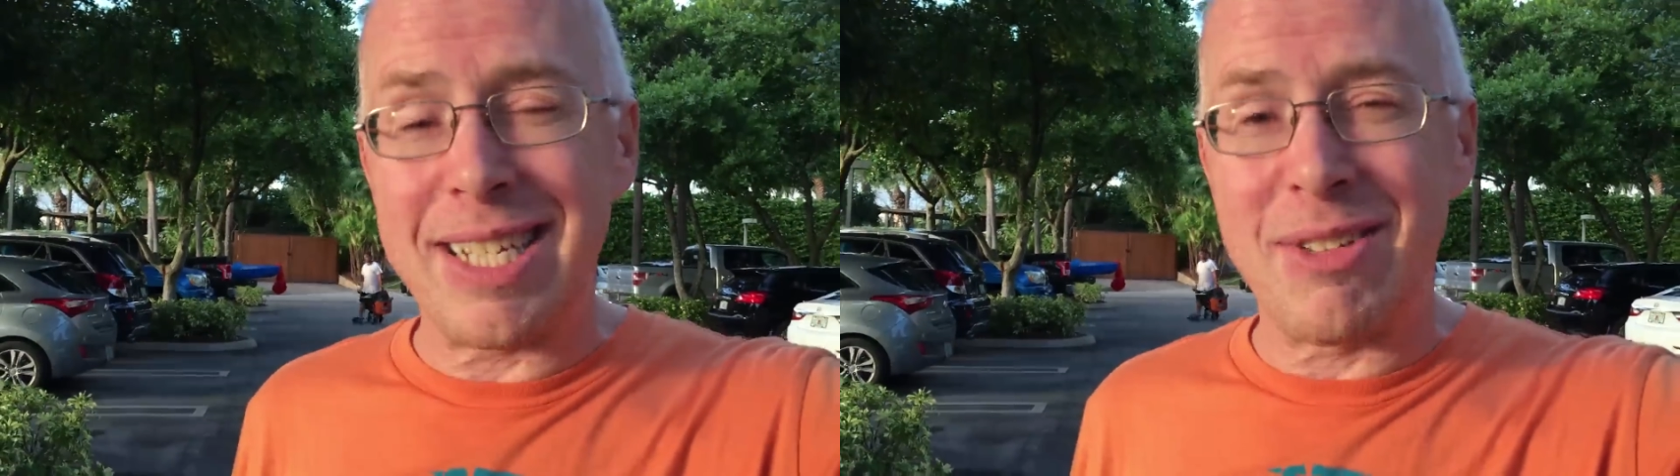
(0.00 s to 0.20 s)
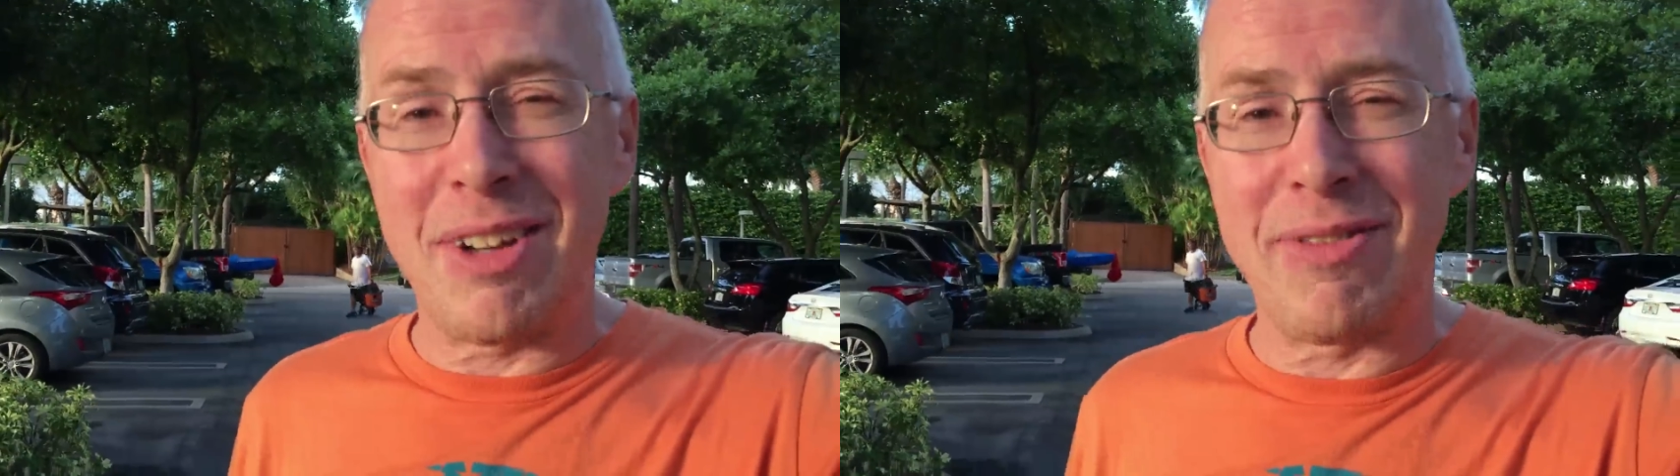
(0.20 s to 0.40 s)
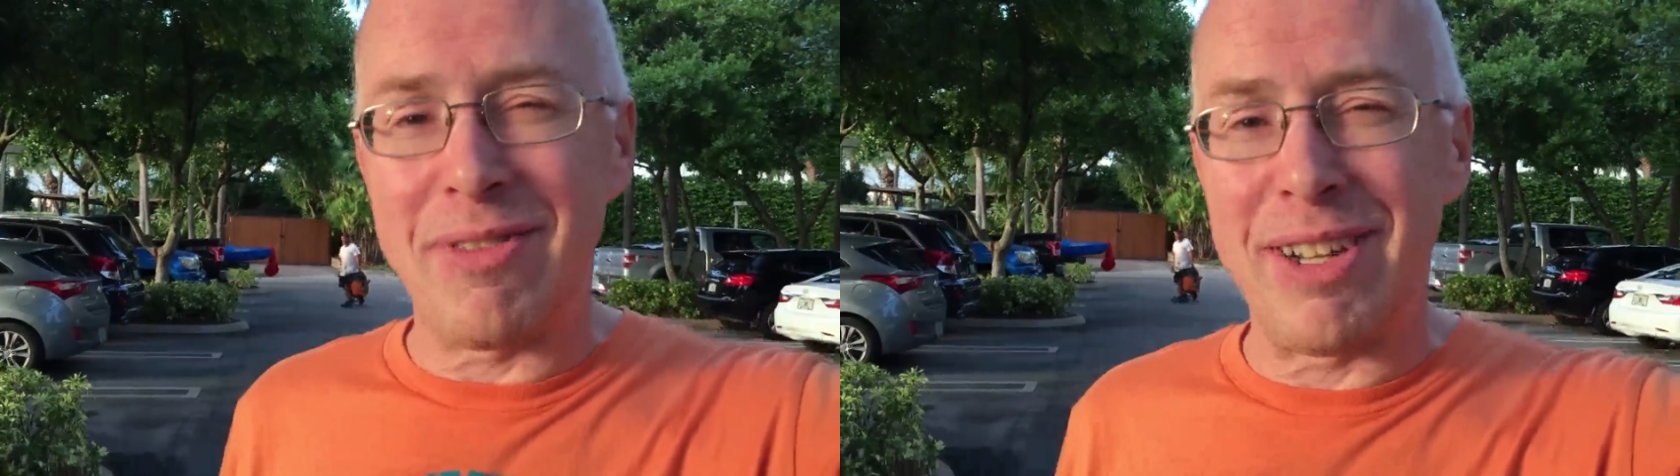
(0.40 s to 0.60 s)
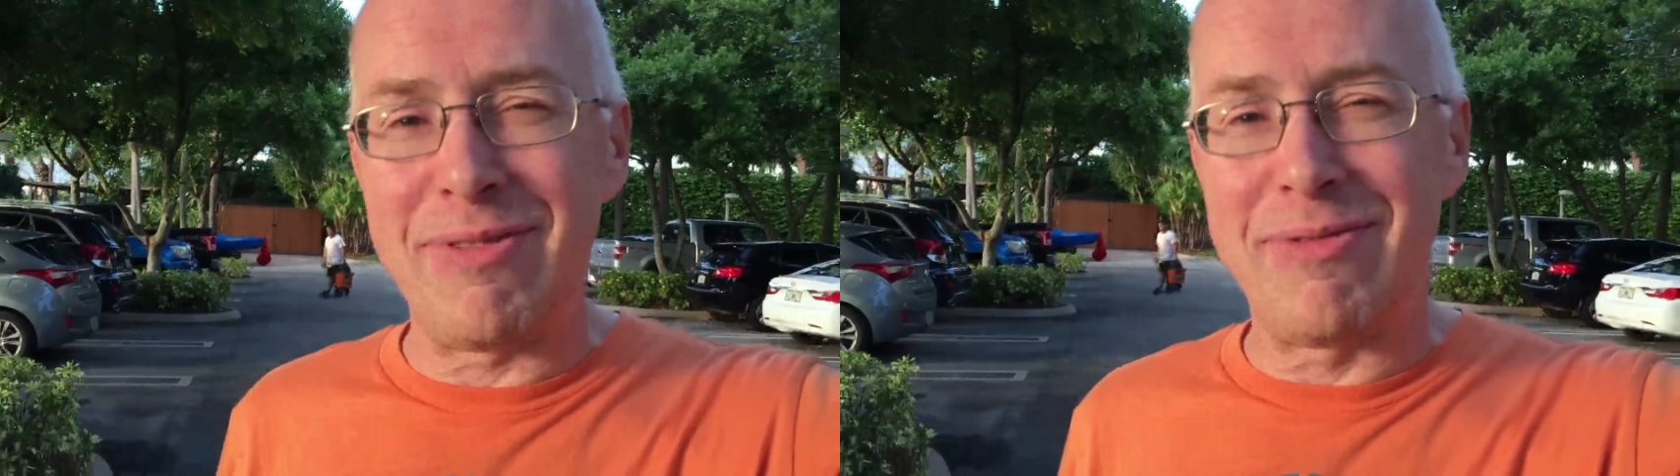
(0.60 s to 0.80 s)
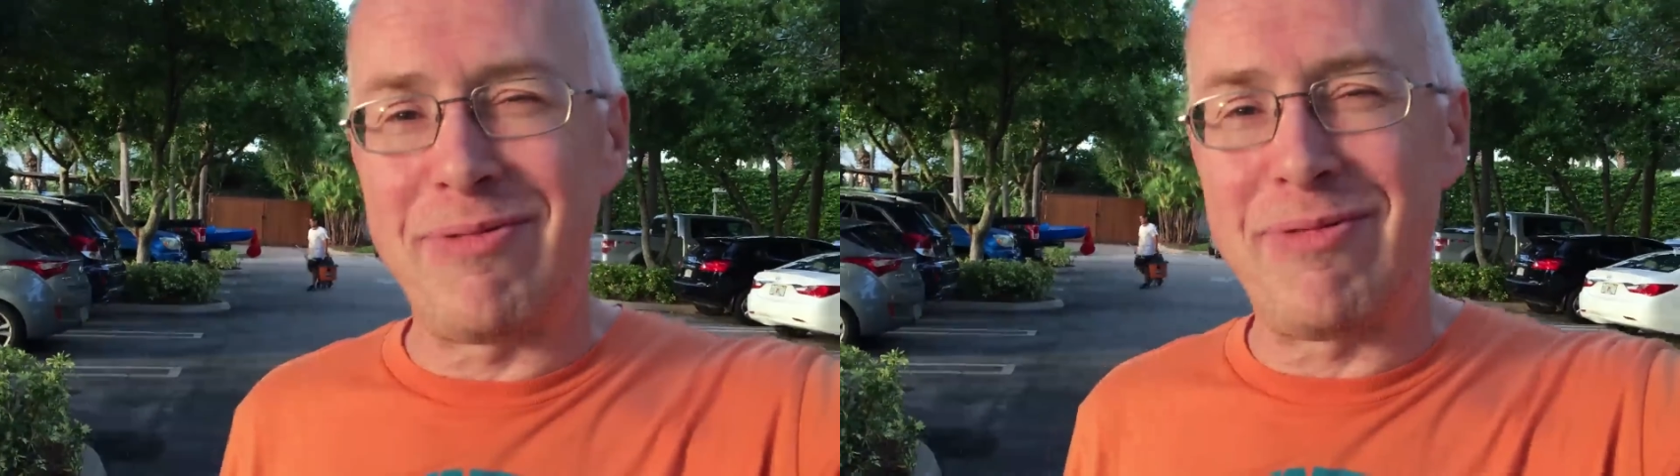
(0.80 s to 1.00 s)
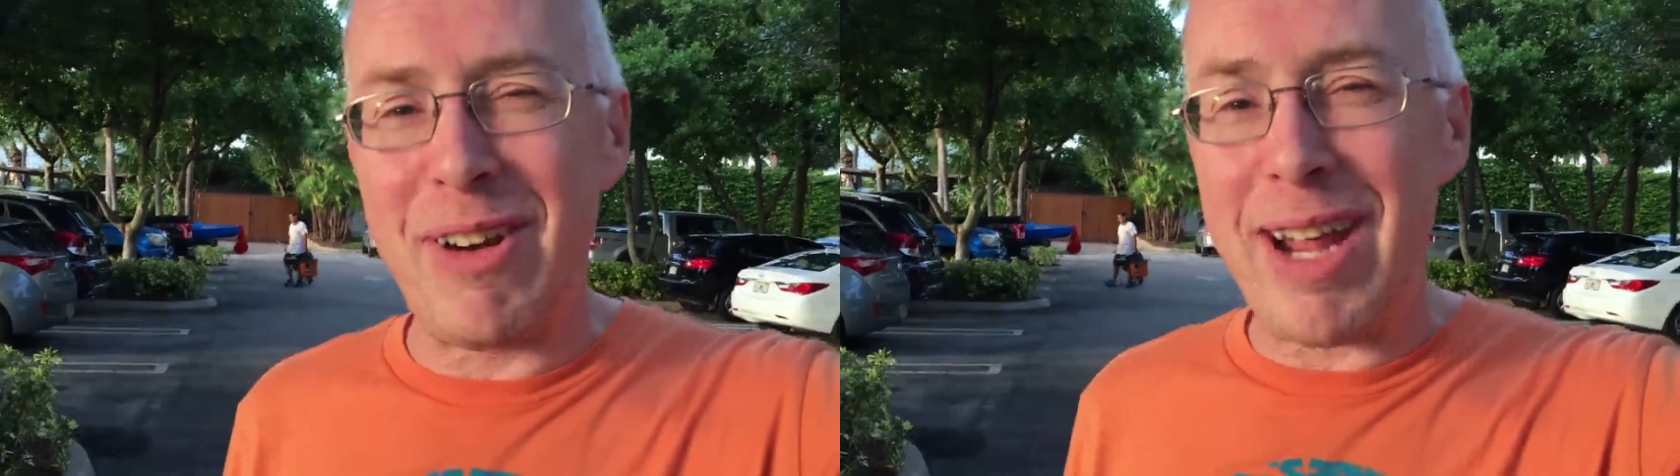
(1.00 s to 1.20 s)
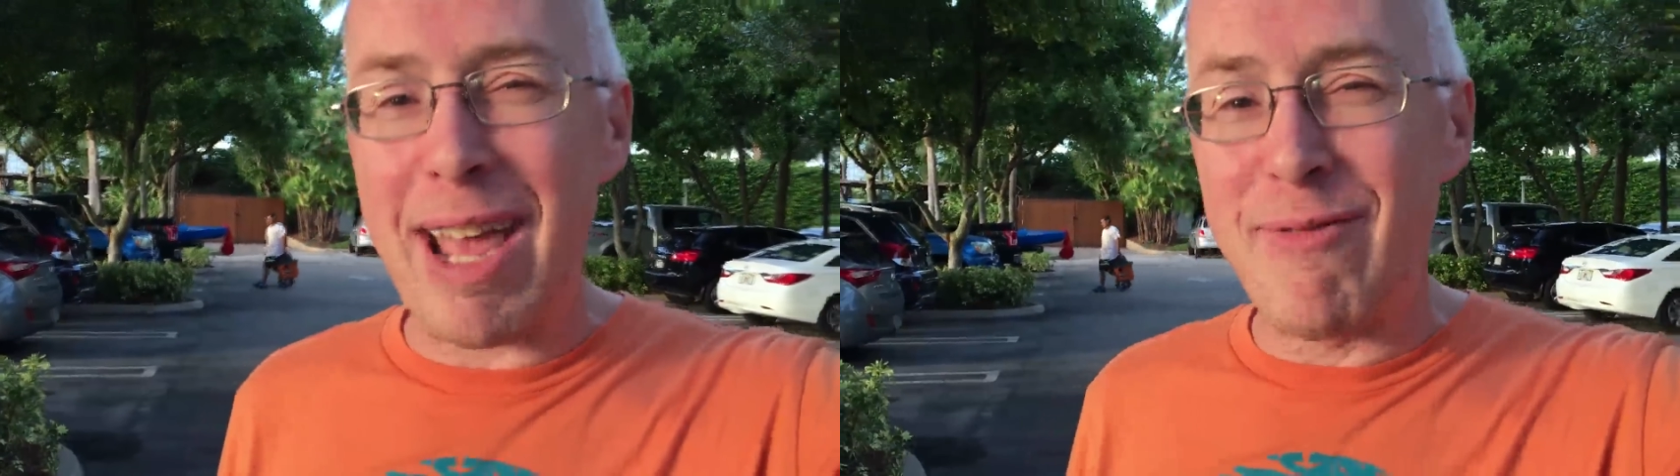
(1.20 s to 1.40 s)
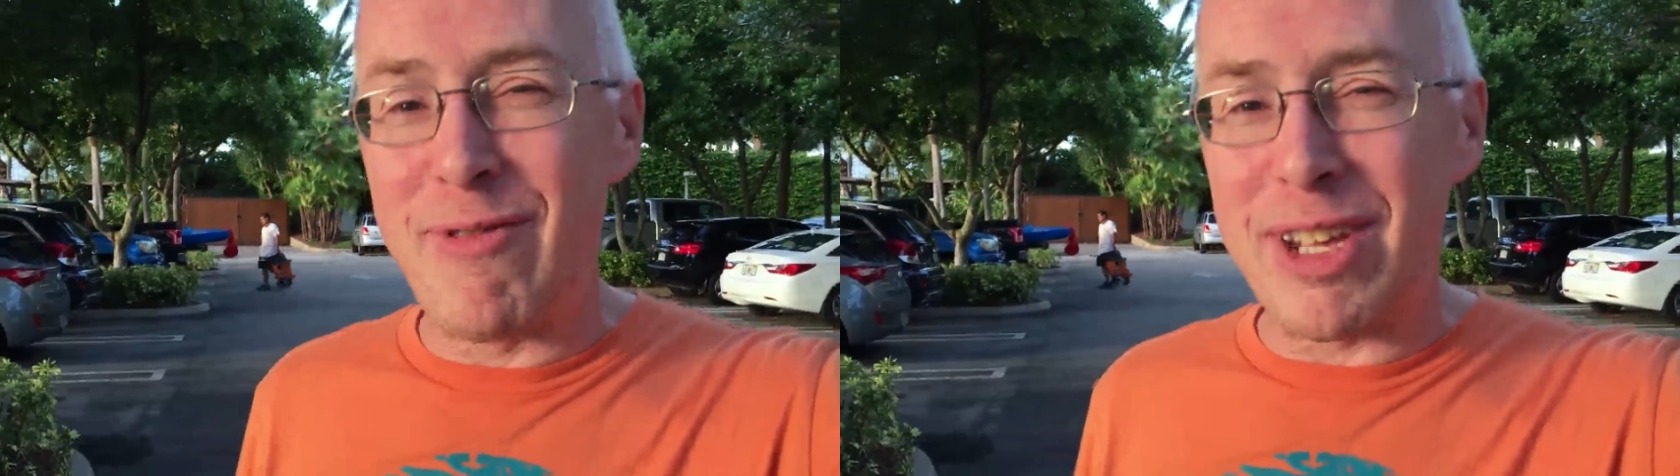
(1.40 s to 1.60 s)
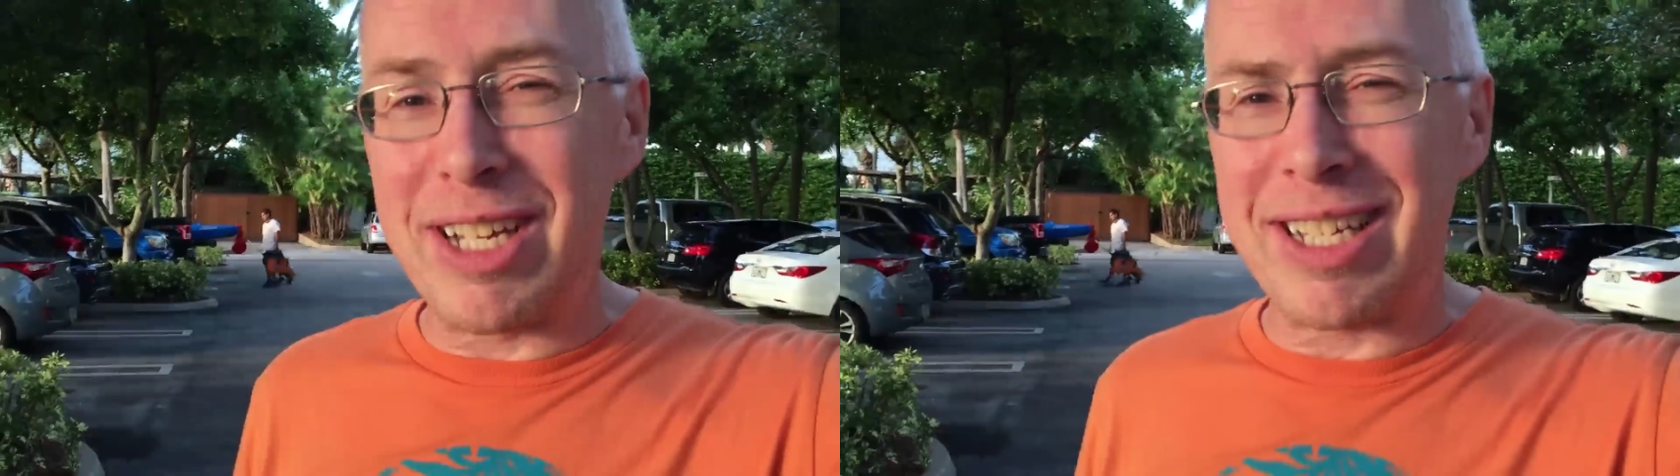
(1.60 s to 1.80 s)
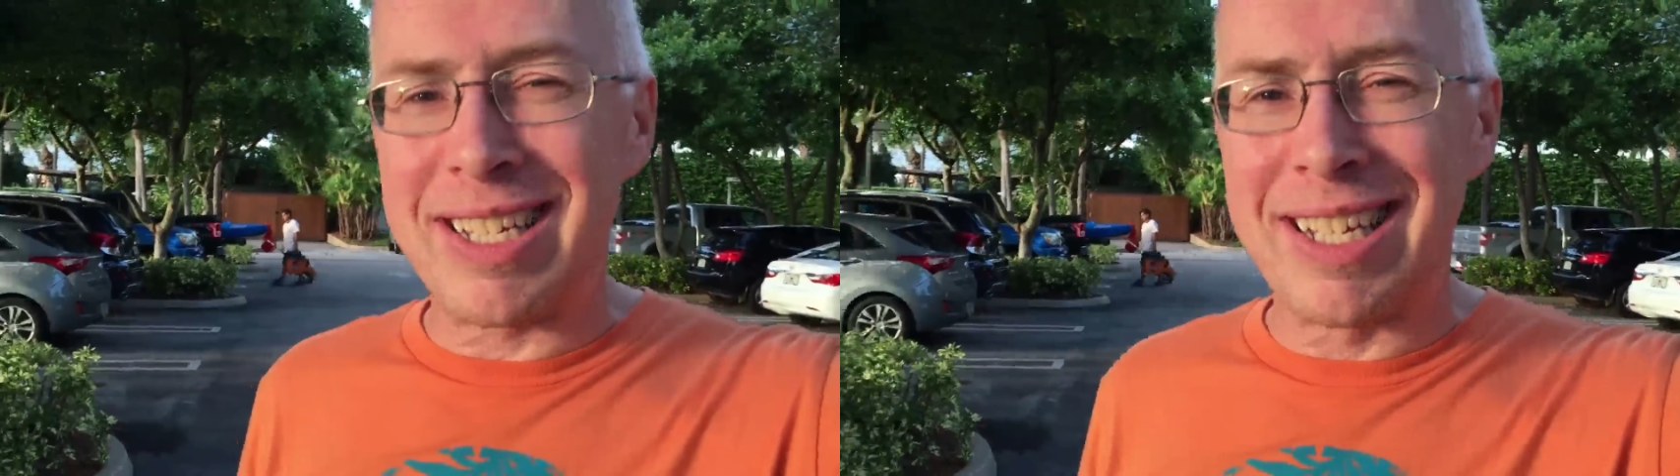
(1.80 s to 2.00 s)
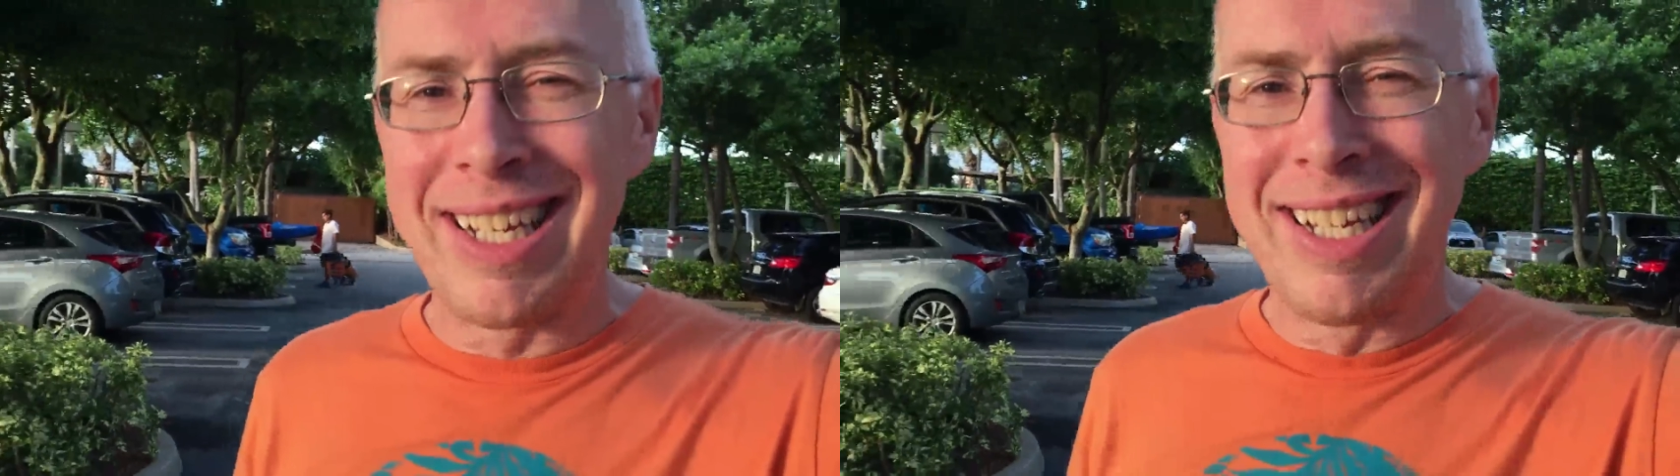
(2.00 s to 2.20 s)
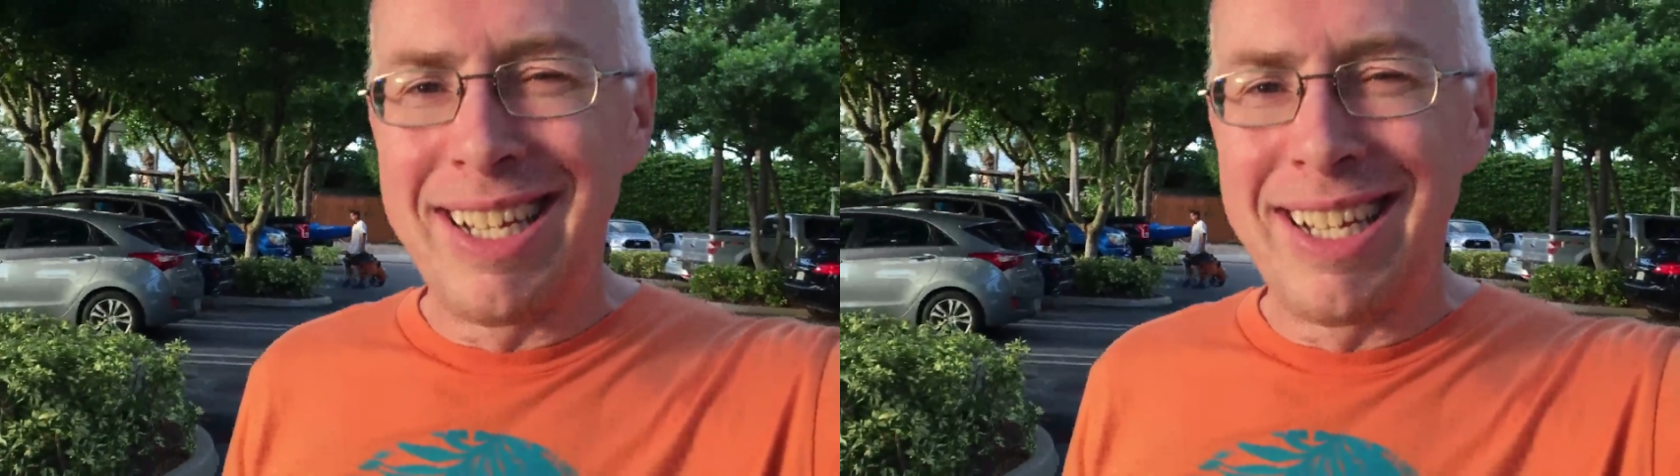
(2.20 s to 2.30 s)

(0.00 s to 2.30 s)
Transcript: so i am very envious